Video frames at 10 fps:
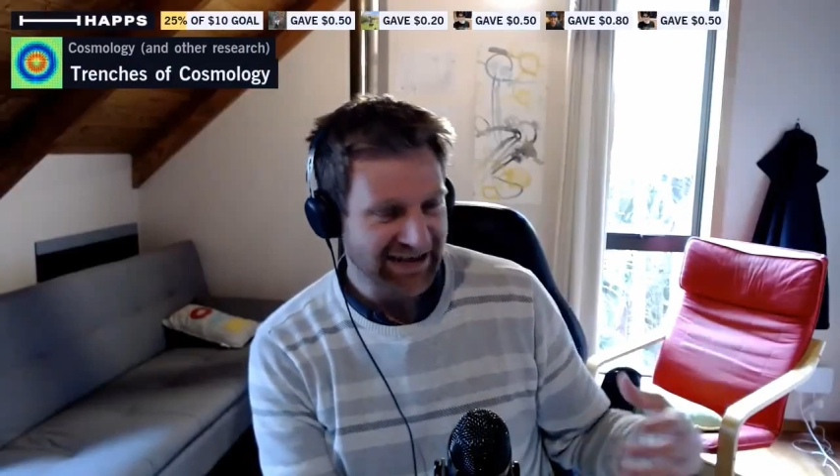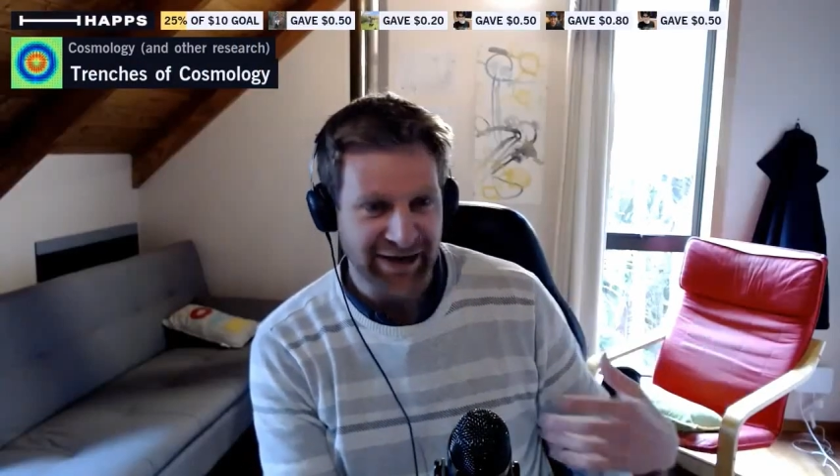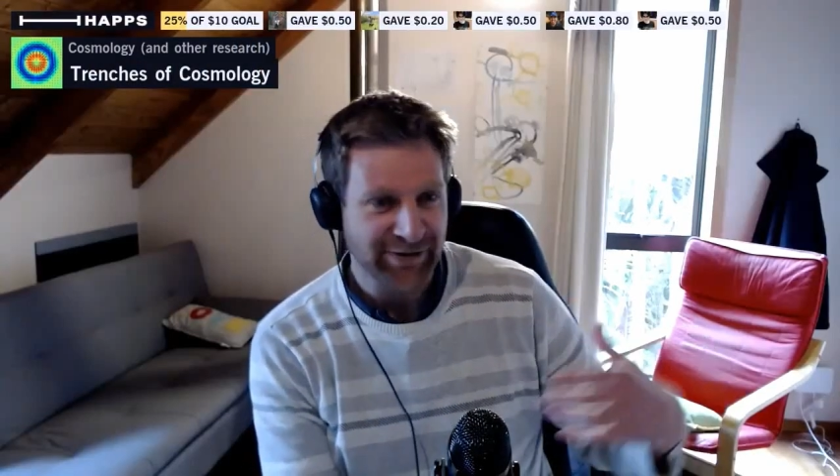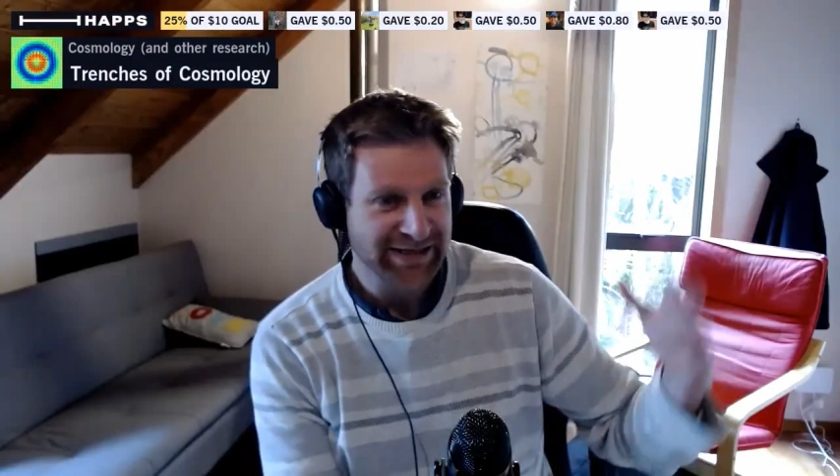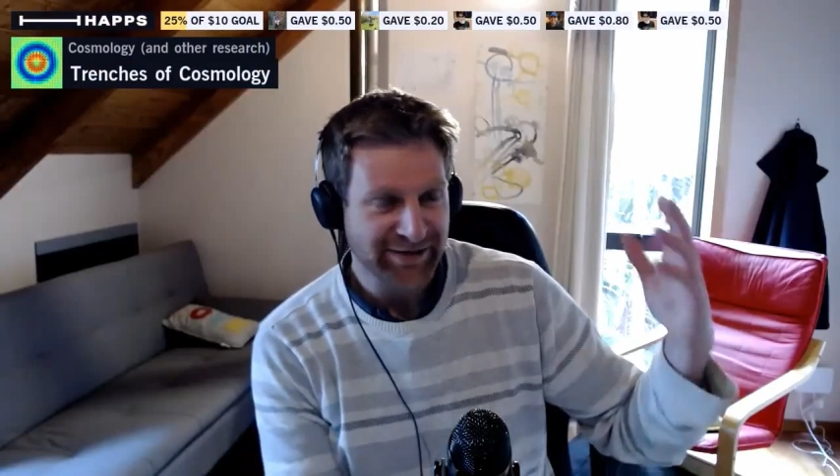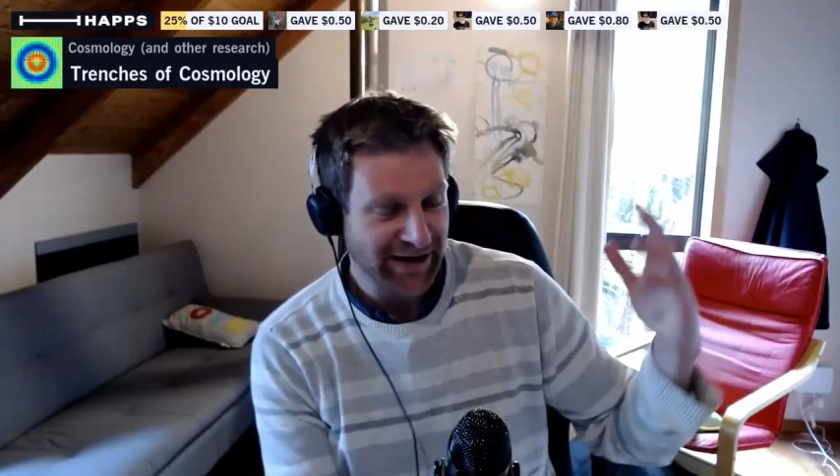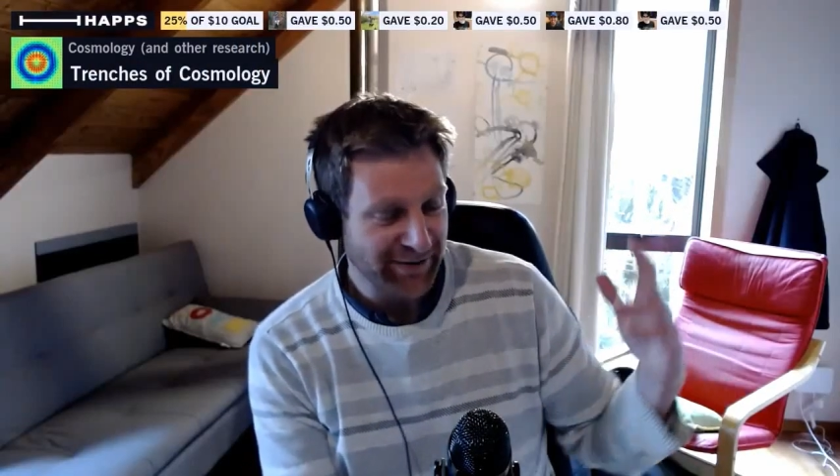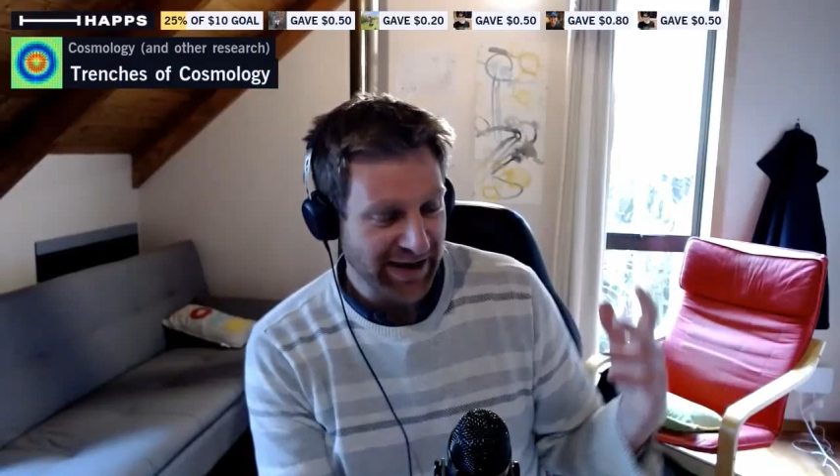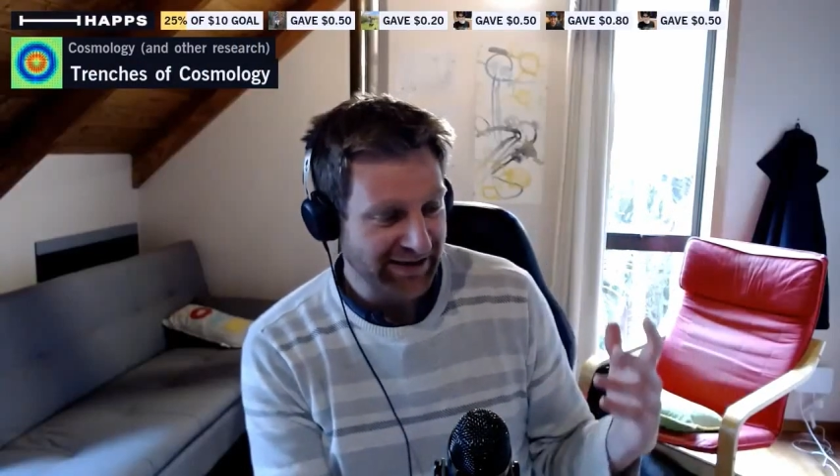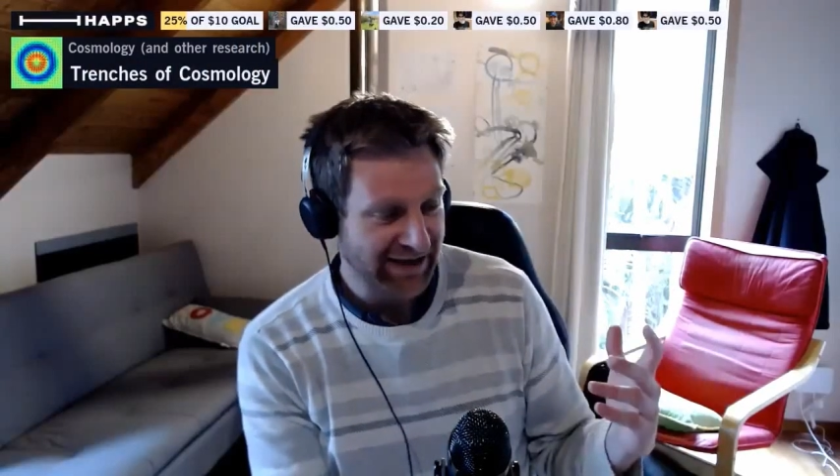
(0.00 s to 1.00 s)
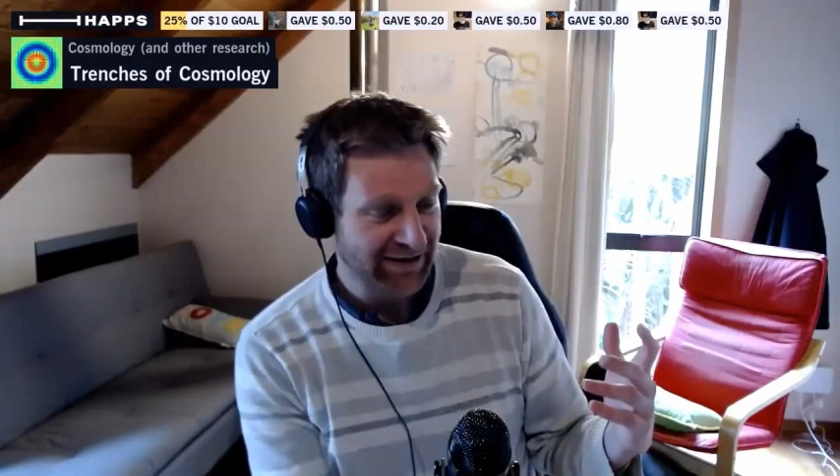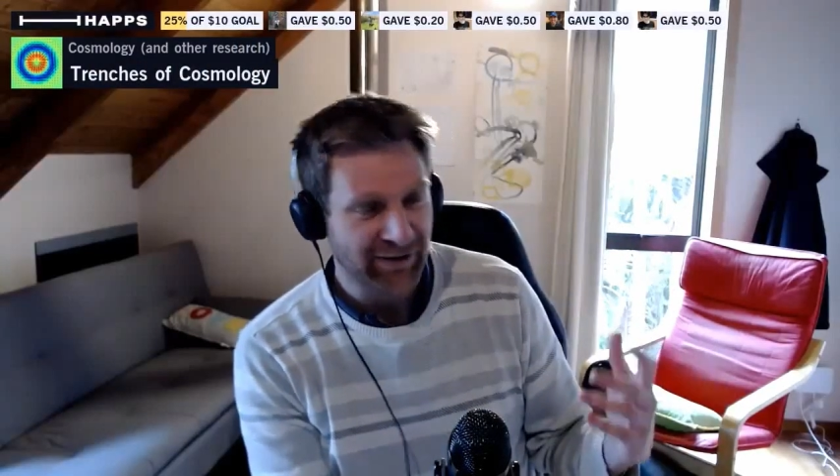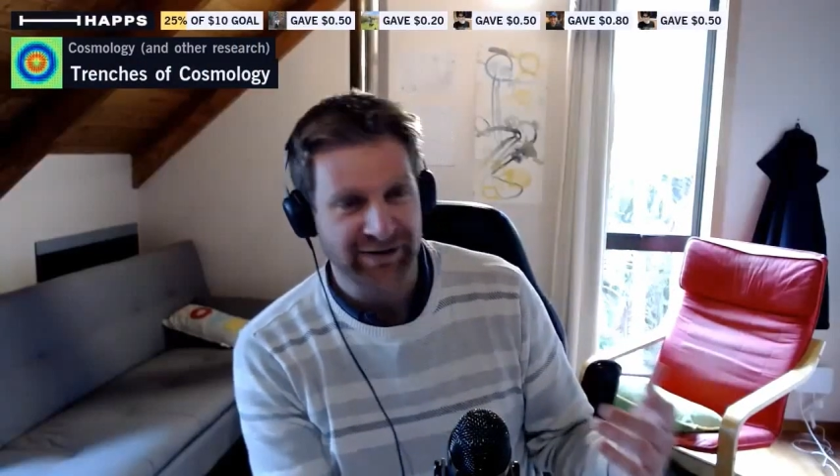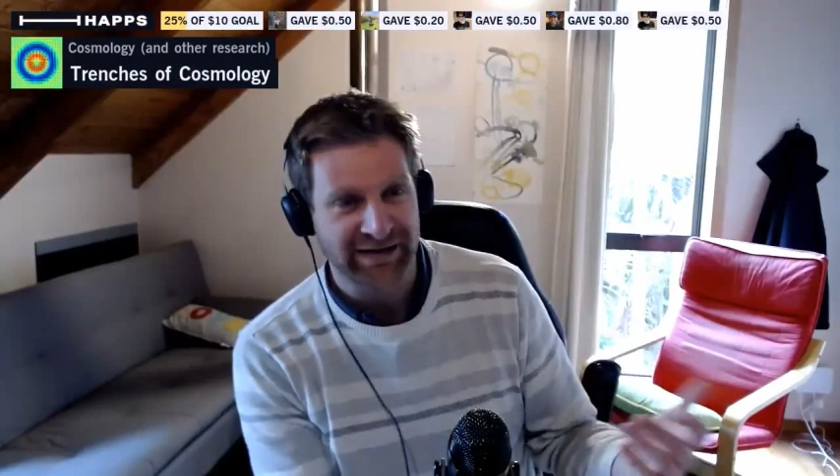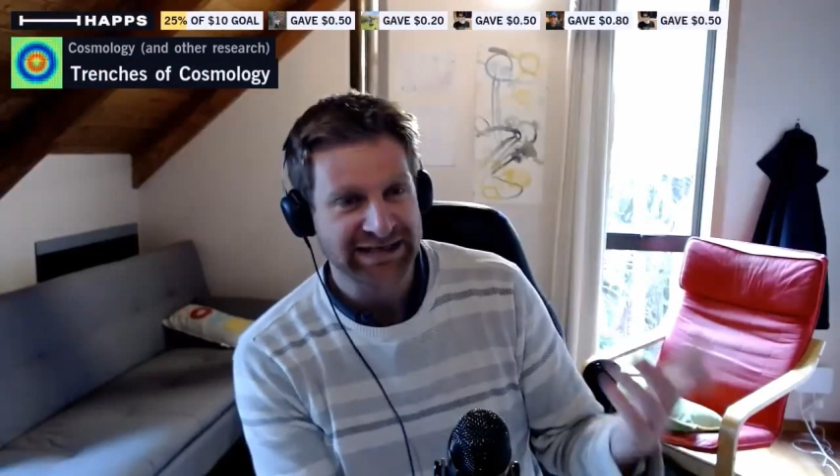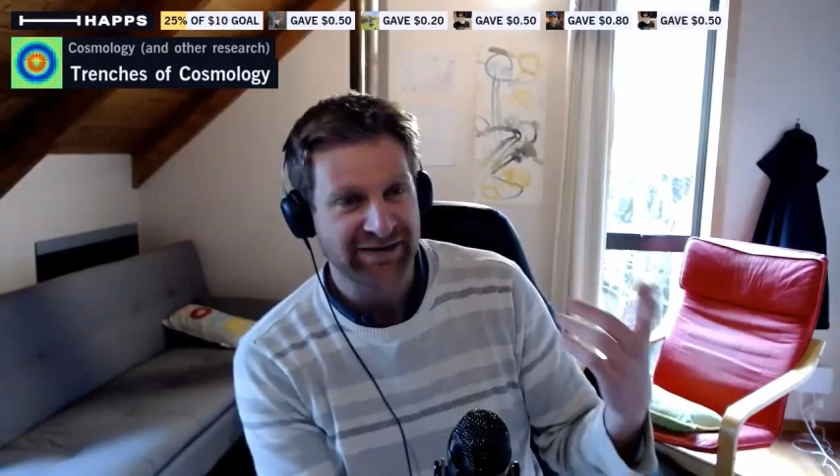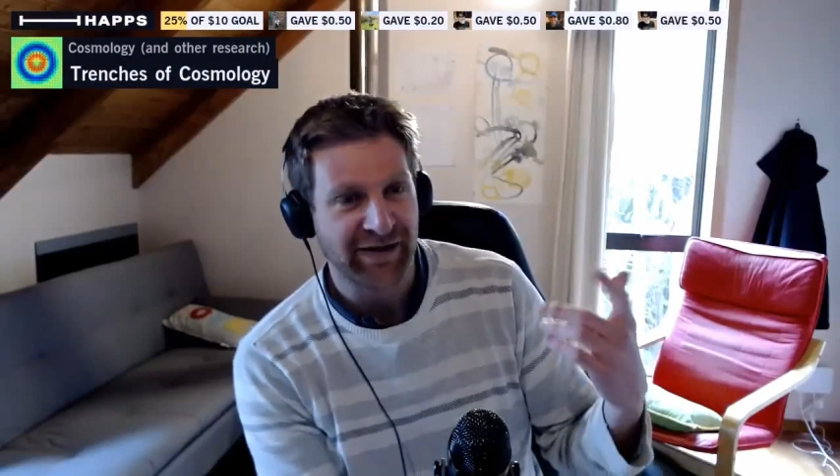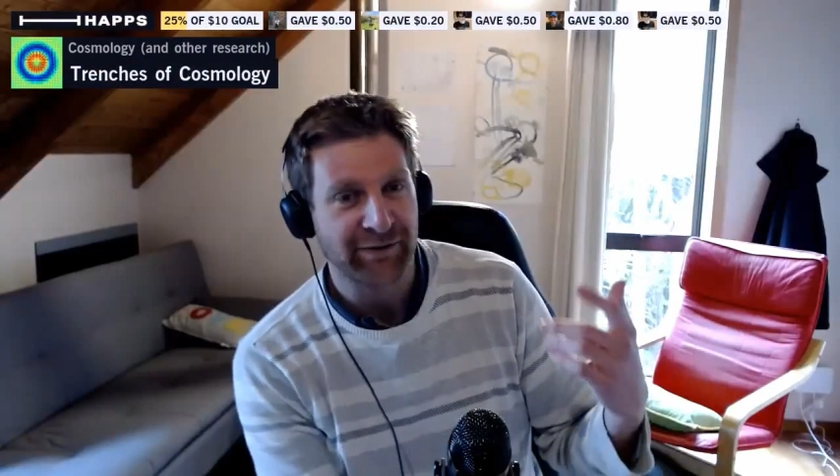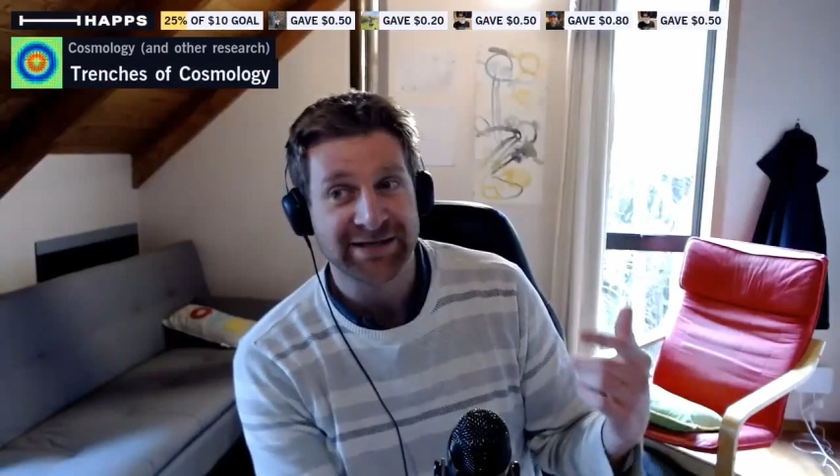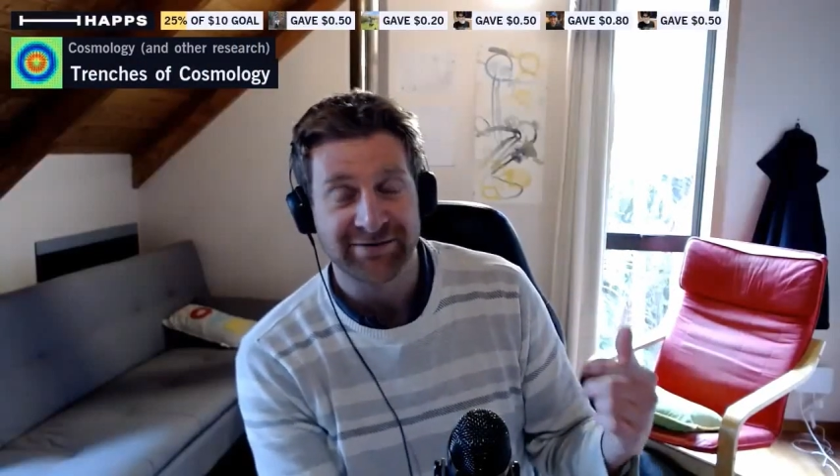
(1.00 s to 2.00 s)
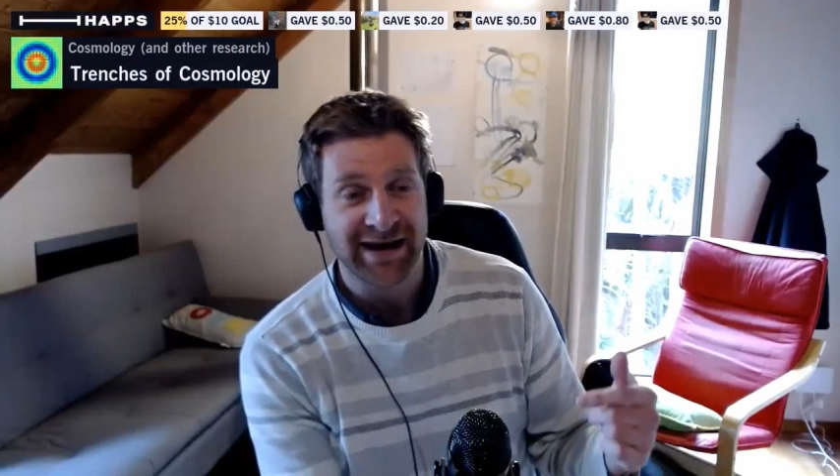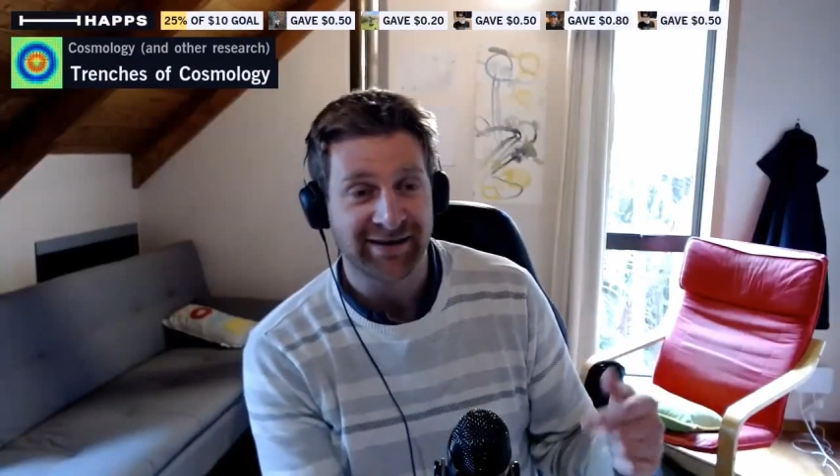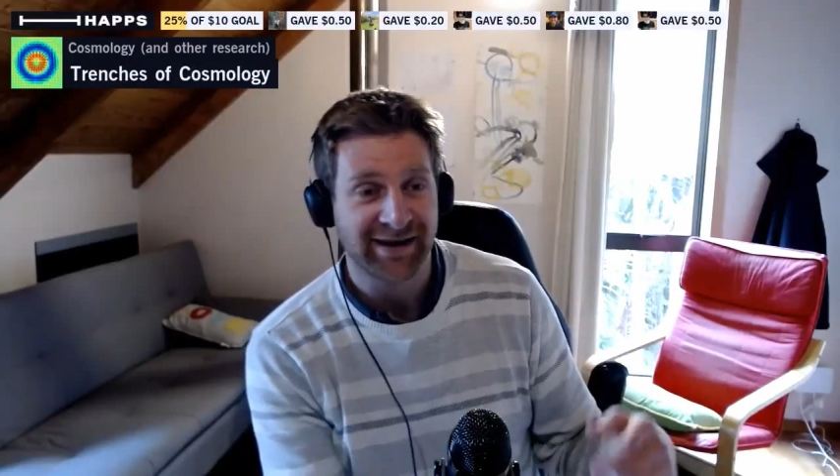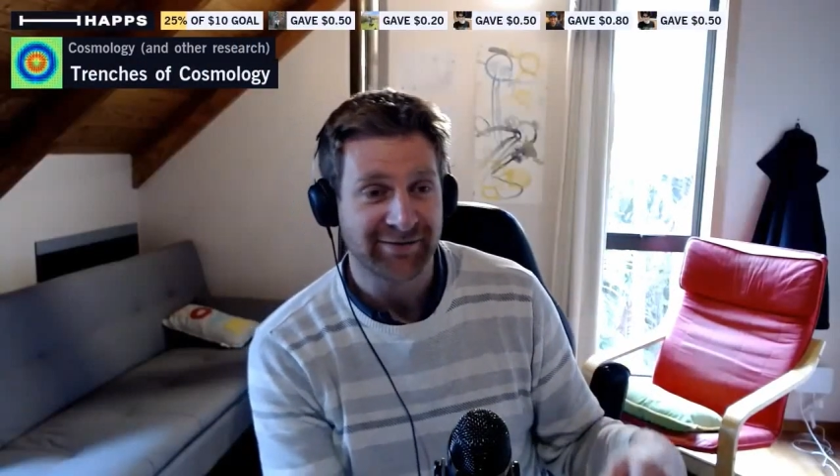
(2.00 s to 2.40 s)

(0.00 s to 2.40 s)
I wasn't around back then, or at least if I was around,